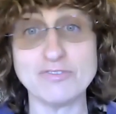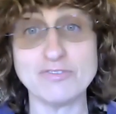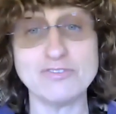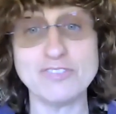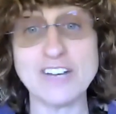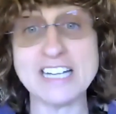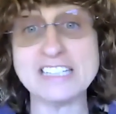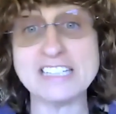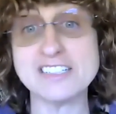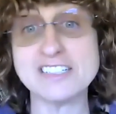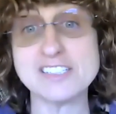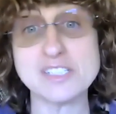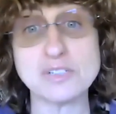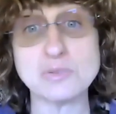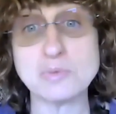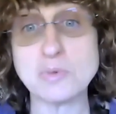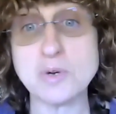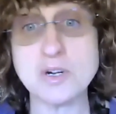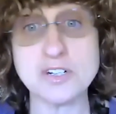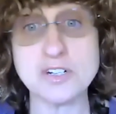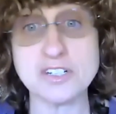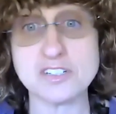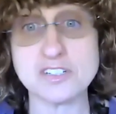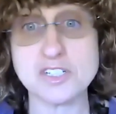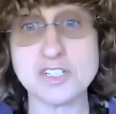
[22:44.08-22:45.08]
fun to
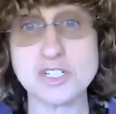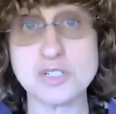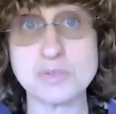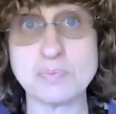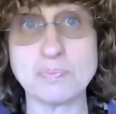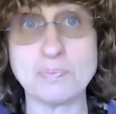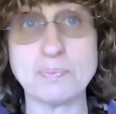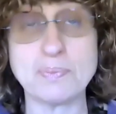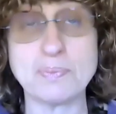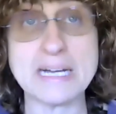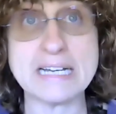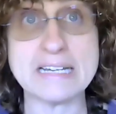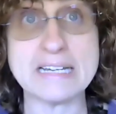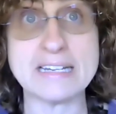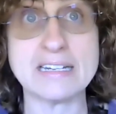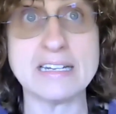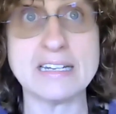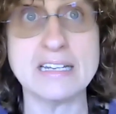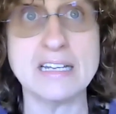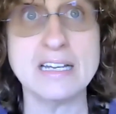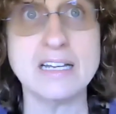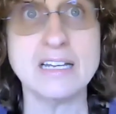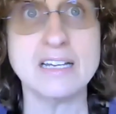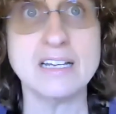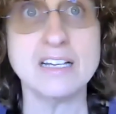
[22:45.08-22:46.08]
watch, but
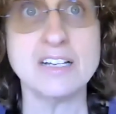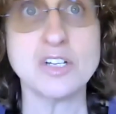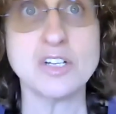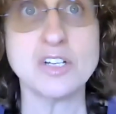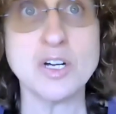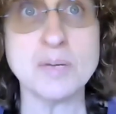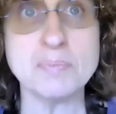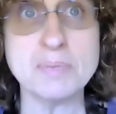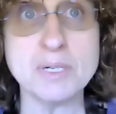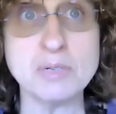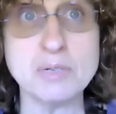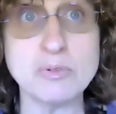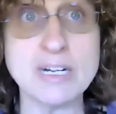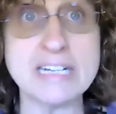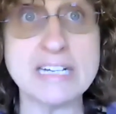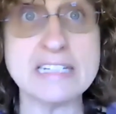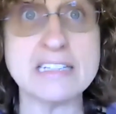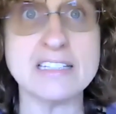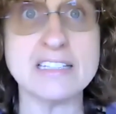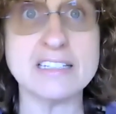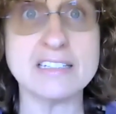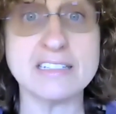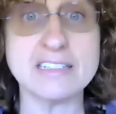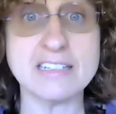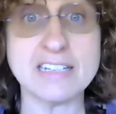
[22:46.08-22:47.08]
copyright
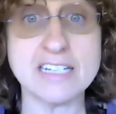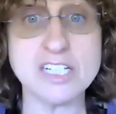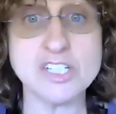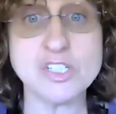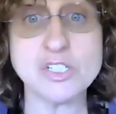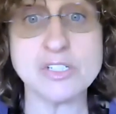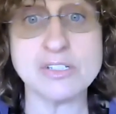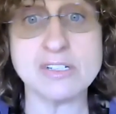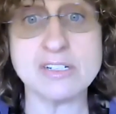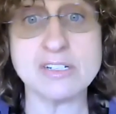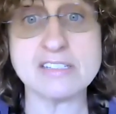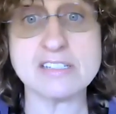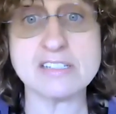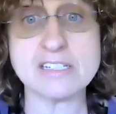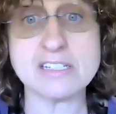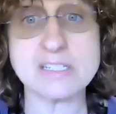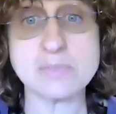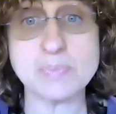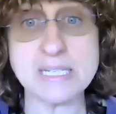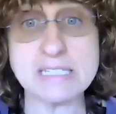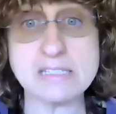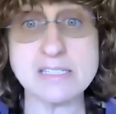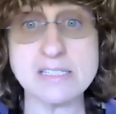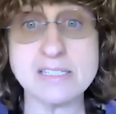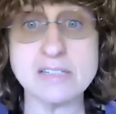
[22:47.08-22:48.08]
litigation is
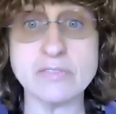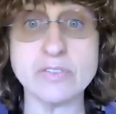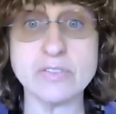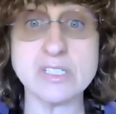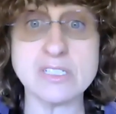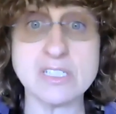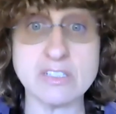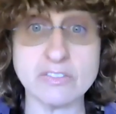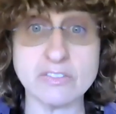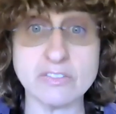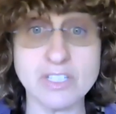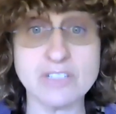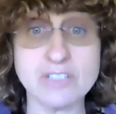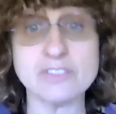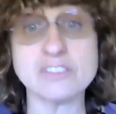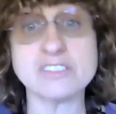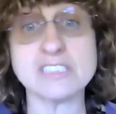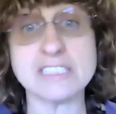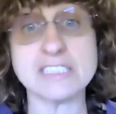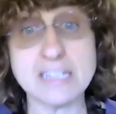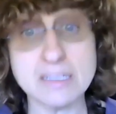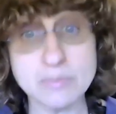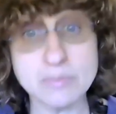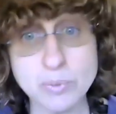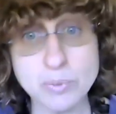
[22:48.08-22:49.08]
expensive and difficult
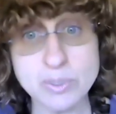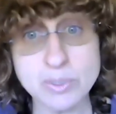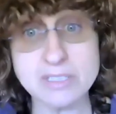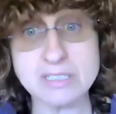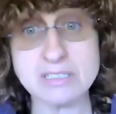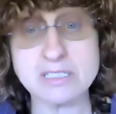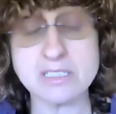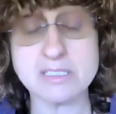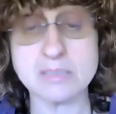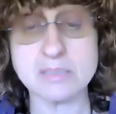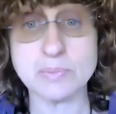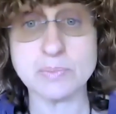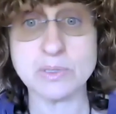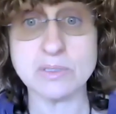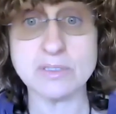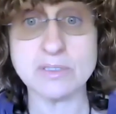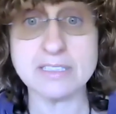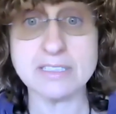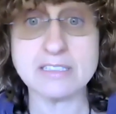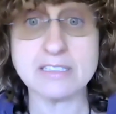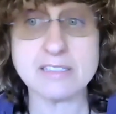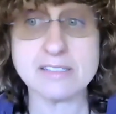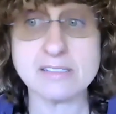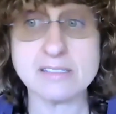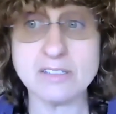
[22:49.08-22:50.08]
and unpredictable,
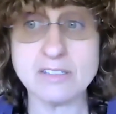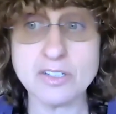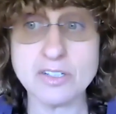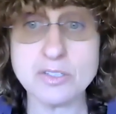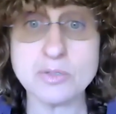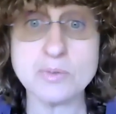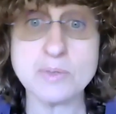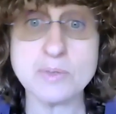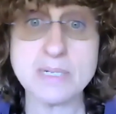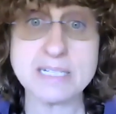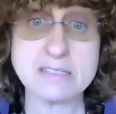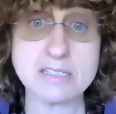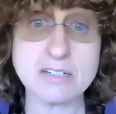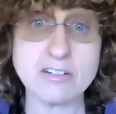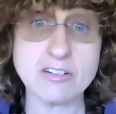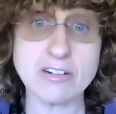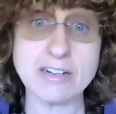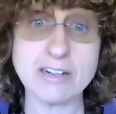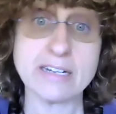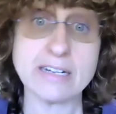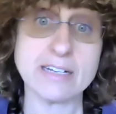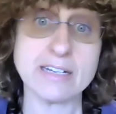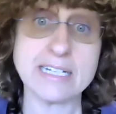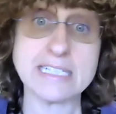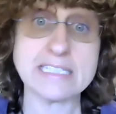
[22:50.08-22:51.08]
and it's not always a
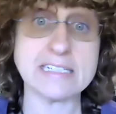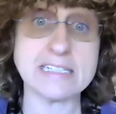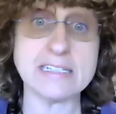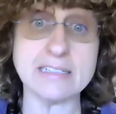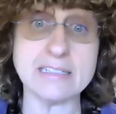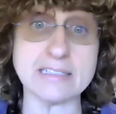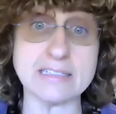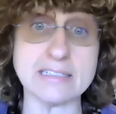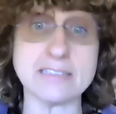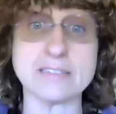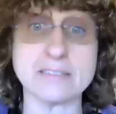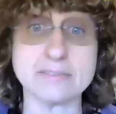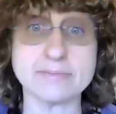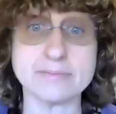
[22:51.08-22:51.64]
great idea.